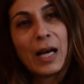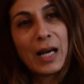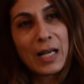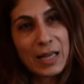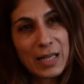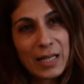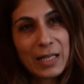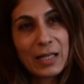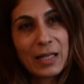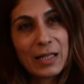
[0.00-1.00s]
and
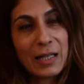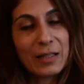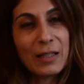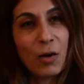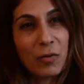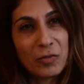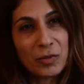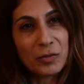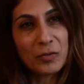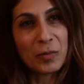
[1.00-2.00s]
then got the
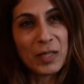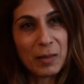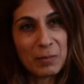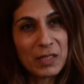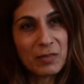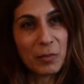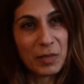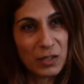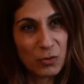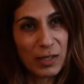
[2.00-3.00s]
offer from the embassy, from
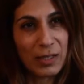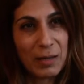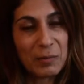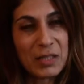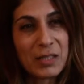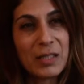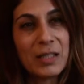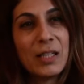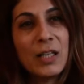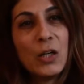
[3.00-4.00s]
the Israeli embassy,
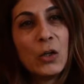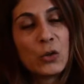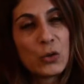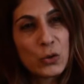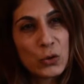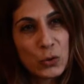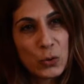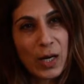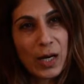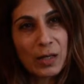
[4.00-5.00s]

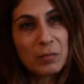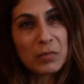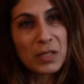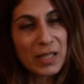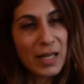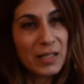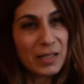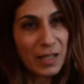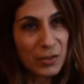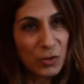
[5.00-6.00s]
to stay as
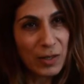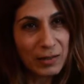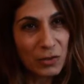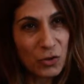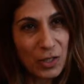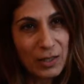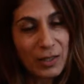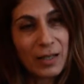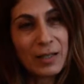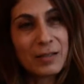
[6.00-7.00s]
cultural attaché,
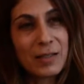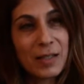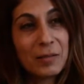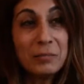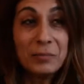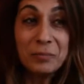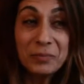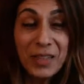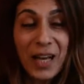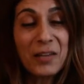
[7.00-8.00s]
and
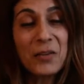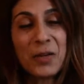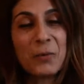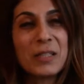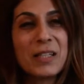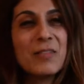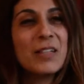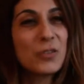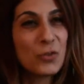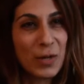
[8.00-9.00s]
I thought I would give it a
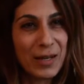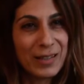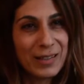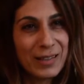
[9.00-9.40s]
try.